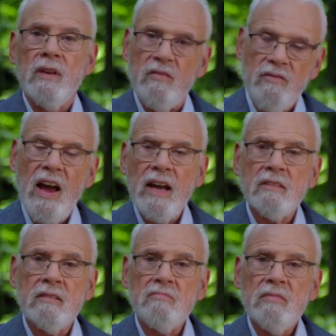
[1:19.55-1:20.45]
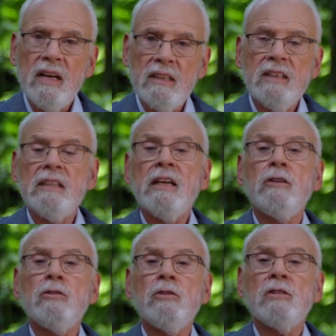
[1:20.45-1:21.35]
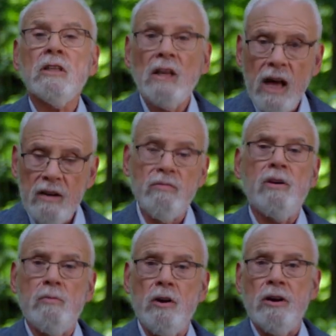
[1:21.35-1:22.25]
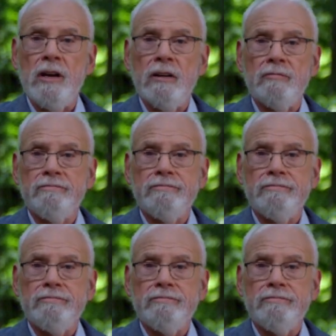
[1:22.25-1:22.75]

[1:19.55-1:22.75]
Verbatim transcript: In fact, I think they could use a lot of reworking.